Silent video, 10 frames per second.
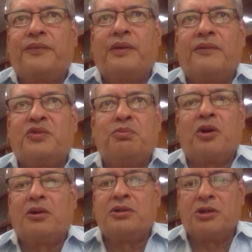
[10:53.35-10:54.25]
if
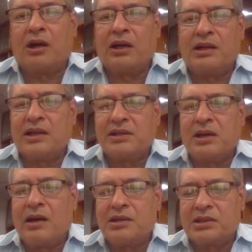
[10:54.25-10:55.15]
tomorrow Doggett has a
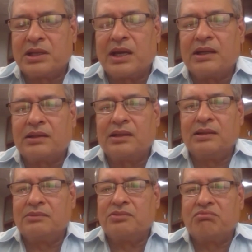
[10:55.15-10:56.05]
heart attack,
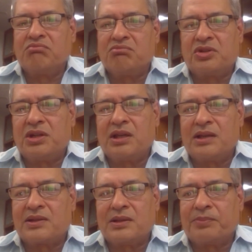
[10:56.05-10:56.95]
then she
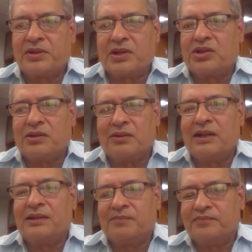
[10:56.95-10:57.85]
gets the position,
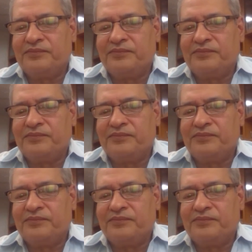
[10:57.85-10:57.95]
right?